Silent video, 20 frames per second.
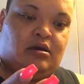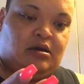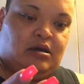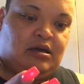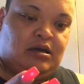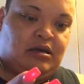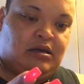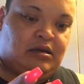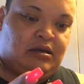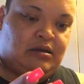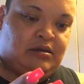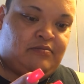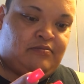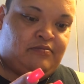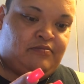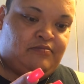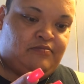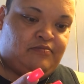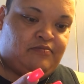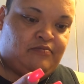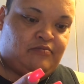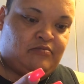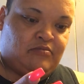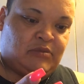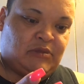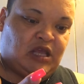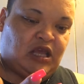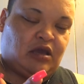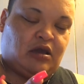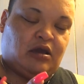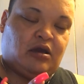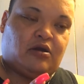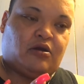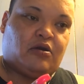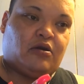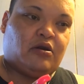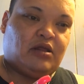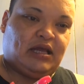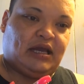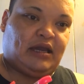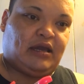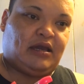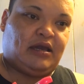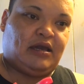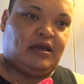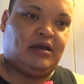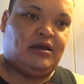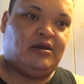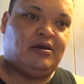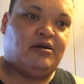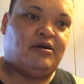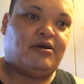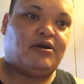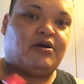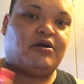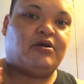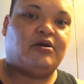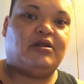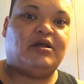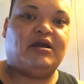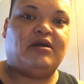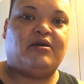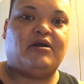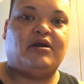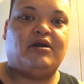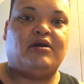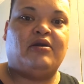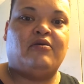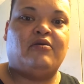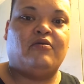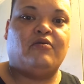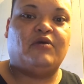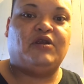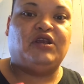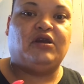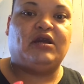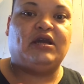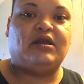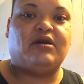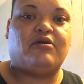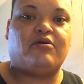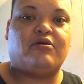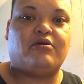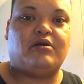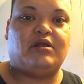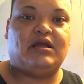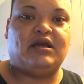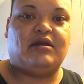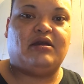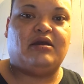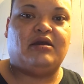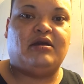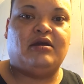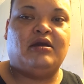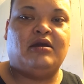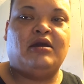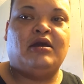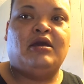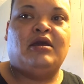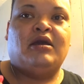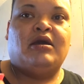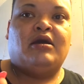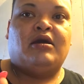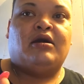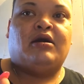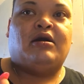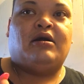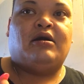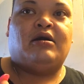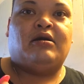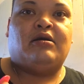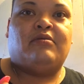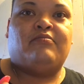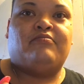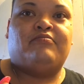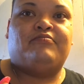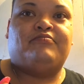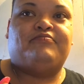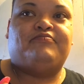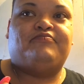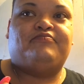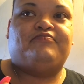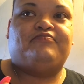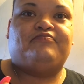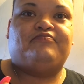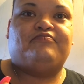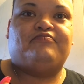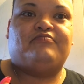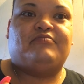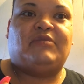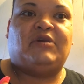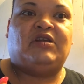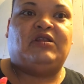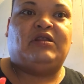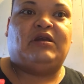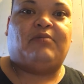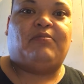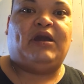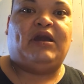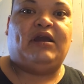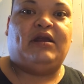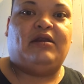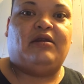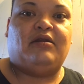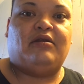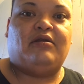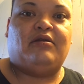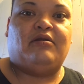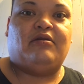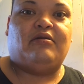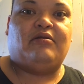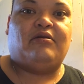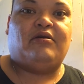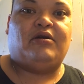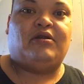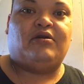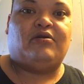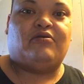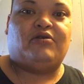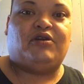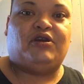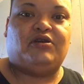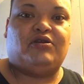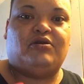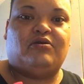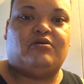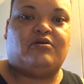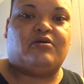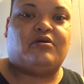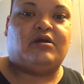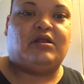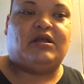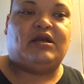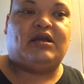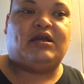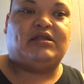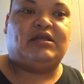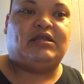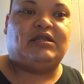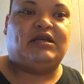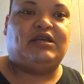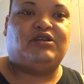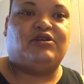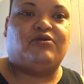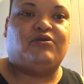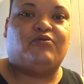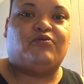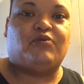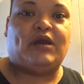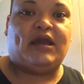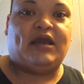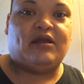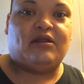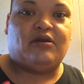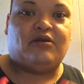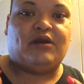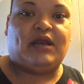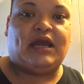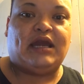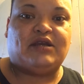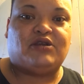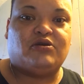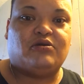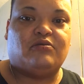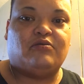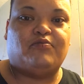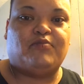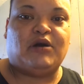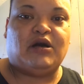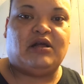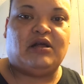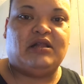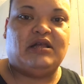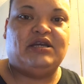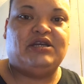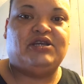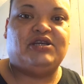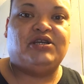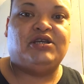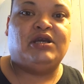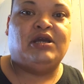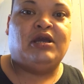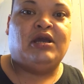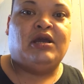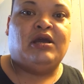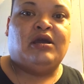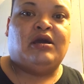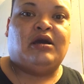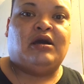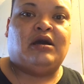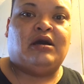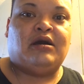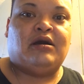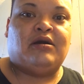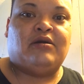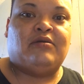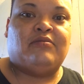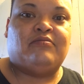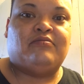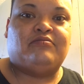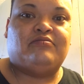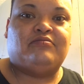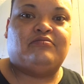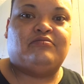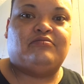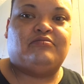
Um, acrylic. Acrylic, when you get acrylic um, and they paint, you know, you do acrylic and then they do regular natural polish, um,